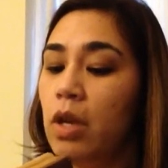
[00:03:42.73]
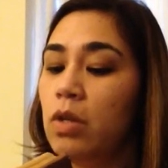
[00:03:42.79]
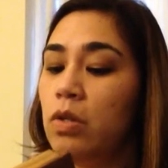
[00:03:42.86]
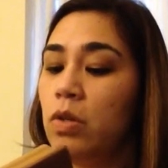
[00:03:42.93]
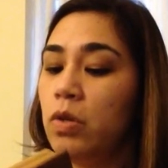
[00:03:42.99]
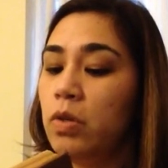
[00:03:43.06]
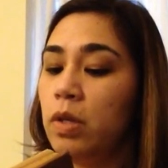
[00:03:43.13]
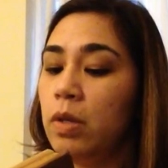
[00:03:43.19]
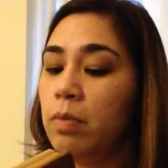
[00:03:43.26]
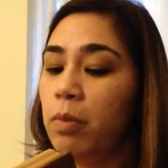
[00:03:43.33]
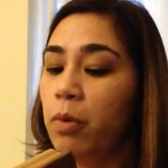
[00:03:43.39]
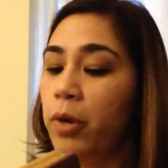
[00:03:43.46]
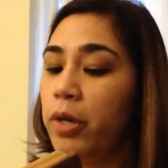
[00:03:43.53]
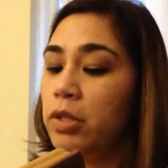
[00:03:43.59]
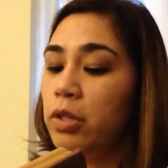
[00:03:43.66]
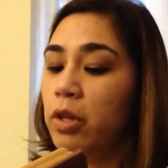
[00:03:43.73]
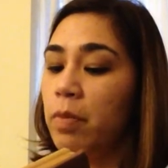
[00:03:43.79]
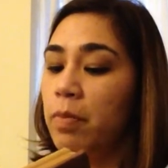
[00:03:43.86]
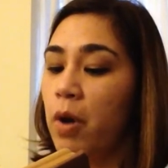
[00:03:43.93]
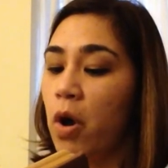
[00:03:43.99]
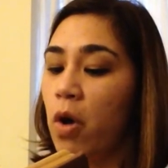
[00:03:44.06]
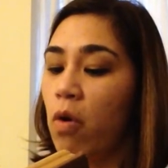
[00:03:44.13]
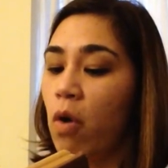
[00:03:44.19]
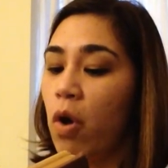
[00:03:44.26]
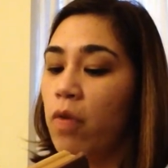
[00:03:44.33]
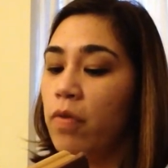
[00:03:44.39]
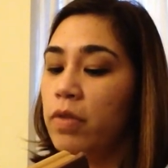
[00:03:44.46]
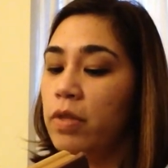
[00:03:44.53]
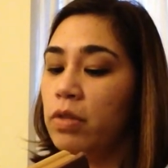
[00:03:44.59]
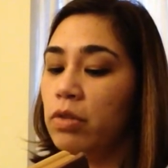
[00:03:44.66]
Susan poised her bow
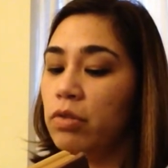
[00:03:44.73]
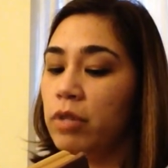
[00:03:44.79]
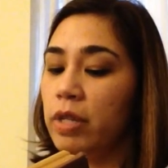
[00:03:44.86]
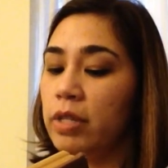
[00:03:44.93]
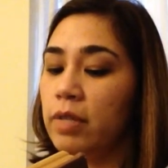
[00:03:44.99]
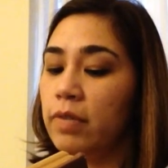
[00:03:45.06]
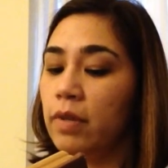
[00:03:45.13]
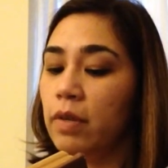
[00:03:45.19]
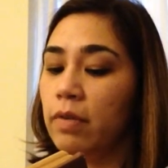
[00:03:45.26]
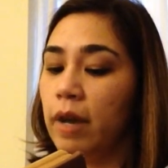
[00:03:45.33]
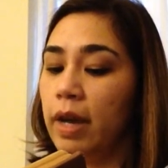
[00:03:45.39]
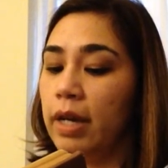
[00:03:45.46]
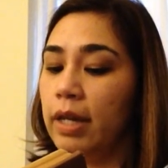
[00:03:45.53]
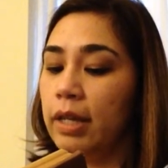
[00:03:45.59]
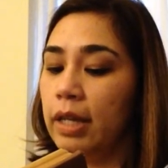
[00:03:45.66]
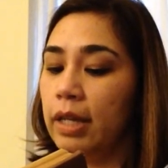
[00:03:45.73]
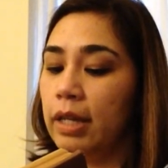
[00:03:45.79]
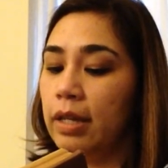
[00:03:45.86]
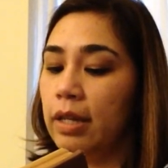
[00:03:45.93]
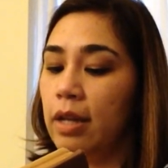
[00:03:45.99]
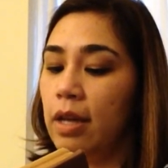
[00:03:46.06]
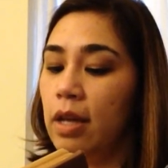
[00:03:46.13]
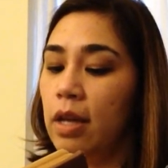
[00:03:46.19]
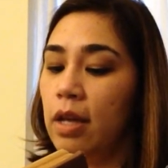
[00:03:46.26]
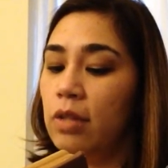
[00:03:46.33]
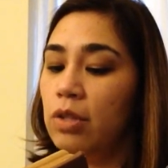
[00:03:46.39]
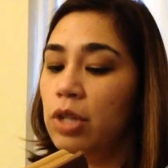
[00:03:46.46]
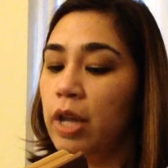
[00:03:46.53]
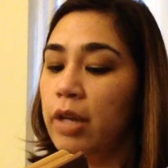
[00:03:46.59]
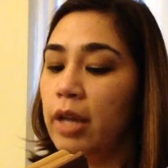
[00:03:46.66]
over the strings of her violin.
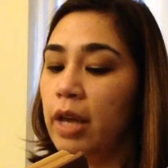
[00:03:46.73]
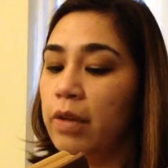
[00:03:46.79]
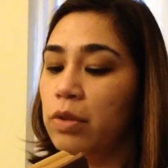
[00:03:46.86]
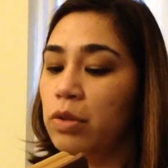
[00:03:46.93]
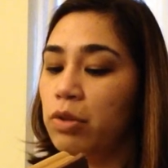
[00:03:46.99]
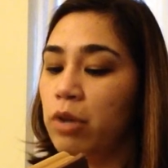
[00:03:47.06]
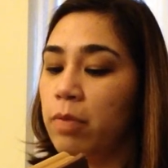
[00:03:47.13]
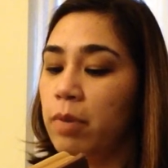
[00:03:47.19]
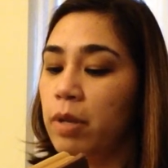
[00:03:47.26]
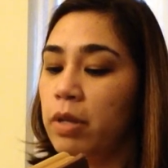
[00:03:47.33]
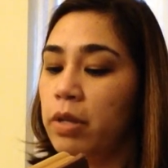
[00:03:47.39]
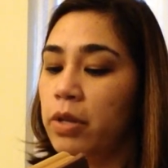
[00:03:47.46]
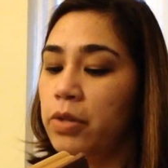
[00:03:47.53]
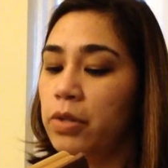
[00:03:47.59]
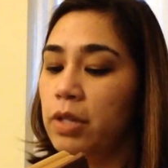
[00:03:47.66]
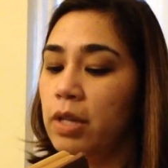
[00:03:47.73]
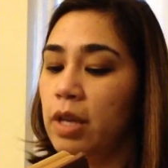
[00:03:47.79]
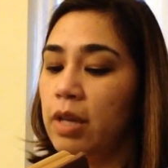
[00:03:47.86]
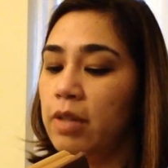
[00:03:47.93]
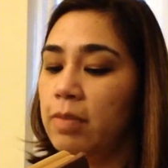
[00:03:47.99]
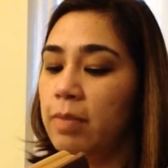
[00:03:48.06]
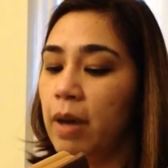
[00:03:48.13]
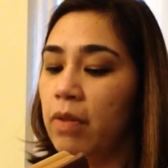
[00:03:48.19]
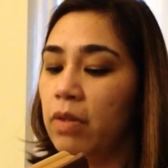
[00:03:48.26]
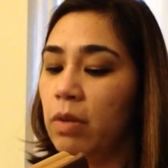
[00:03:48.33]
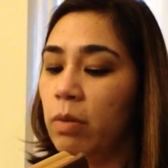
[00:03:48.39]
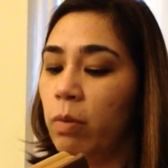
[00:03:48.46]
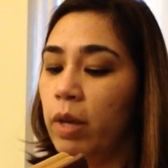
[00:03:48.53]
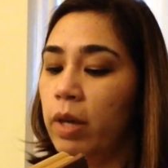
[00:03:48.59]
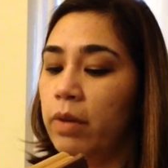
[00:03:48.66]
John held his trumpet close to his mouth
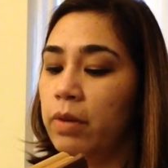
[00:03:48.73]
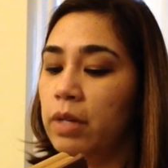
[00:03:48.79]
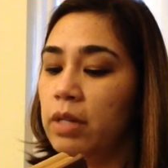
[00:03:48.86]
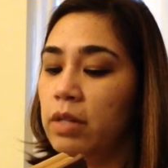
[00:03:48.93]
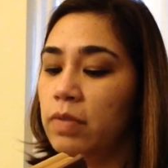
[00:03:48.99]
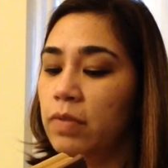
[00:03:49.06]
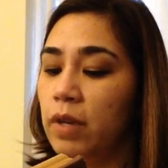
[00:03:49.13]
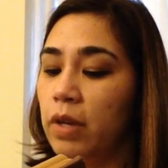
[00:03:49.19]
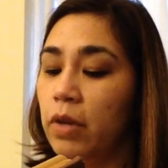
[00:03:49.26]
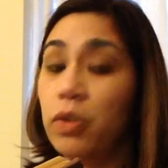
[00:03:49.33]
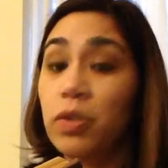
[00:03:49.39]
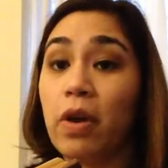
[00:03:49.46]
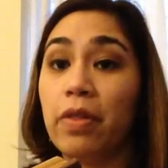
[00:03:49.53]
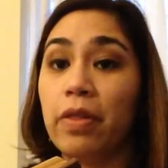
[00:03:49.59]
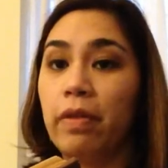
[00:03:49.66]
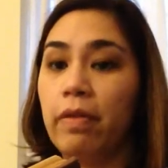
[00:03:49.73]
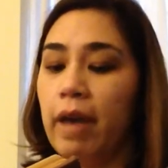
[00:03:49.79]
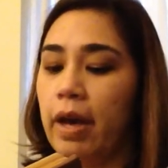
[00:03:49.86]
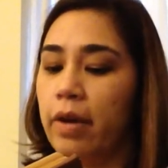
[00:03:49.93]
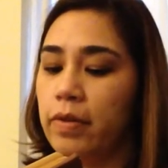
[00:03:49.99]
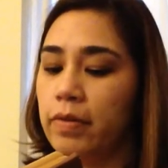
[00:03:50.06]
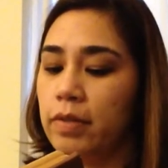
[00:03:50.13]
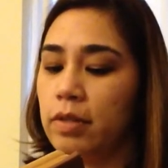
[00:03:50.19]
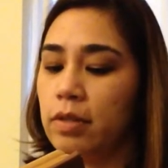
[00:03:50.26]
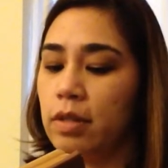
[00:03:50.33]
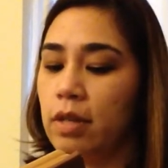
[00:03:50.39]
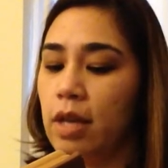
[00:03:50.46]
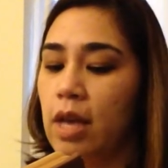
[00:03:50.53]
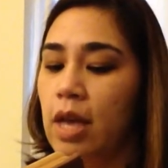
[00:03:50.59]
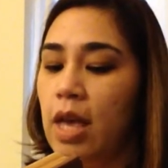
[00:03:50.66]
and wiggled his fingers on the valves.
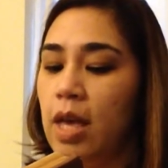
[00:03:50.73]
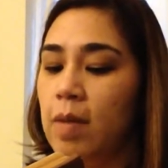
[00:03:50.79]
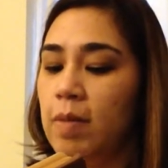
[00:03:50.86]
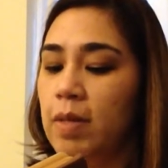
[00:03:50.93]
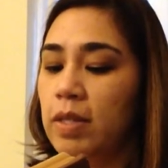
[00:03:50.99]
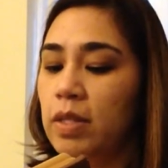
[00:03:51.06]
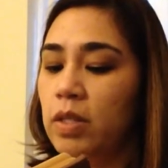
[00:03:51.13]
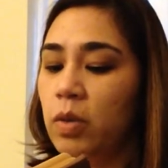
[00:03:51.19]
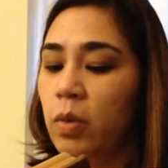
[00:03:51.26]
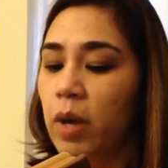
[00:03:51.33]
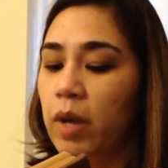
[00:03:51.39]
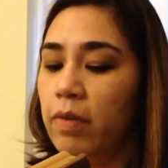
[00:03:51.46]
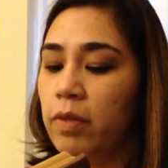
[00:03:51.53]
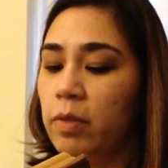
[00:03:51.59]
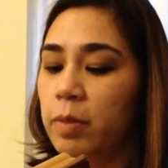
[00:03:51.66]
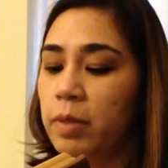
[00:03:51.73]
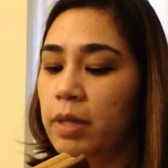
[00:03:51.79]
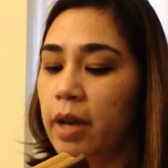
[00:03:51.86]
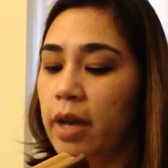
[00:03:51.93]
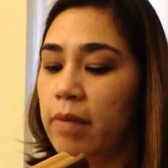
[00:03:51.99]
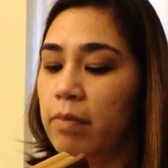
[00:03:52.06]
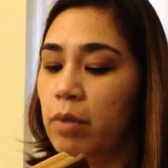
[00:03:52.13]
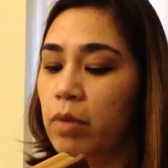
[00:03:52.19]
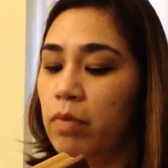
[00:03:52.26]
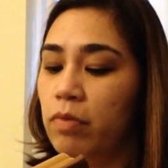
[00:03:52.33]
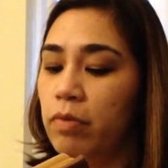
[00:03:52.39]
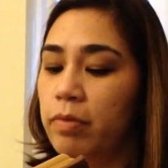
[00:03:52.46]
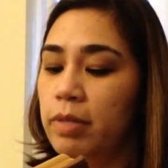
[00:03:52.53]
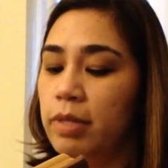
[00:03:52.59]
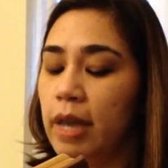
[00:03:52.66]
Mrs. Quaver's baton moved
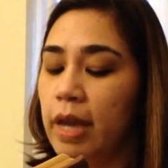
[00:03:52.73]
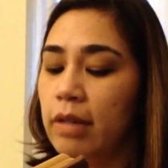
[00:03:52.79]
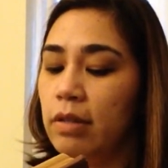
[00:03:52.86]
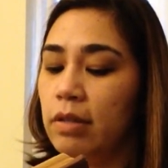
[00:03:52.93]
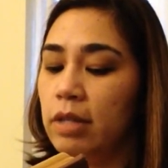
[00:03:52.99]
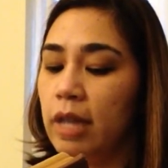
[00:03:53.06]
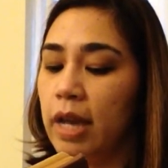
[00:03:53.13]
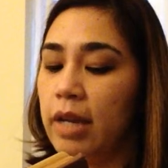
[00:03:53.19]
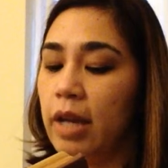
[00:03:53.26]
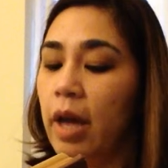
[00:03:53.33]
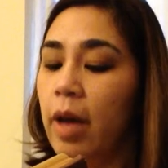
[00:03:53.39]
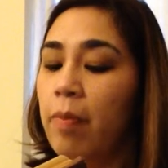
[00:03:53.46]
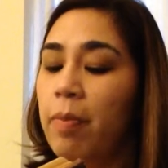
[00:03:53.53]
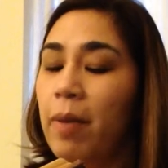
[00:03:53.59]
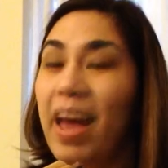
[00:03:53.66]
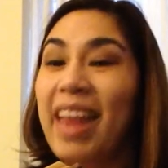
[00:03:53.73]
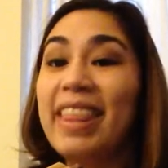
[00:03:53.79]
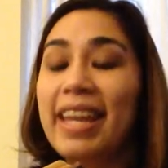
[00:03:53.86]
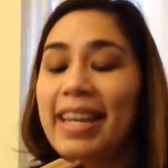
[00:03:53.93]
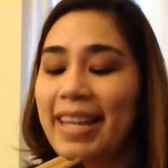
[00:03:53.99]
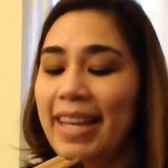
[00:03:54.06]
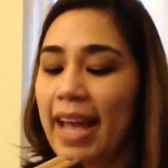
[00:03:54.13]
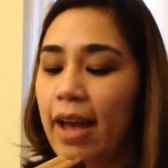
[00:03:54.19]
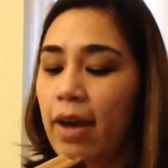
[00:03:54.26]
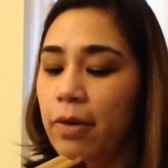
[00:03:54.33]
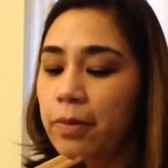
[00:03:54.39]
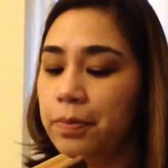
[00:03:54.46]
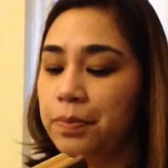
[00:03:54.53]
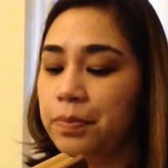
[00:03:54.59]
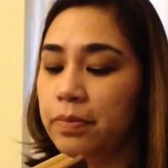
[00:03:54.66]
from side to side, up and then
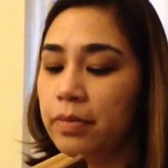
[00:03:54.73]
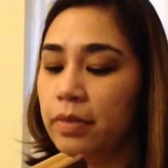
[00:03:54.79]
down.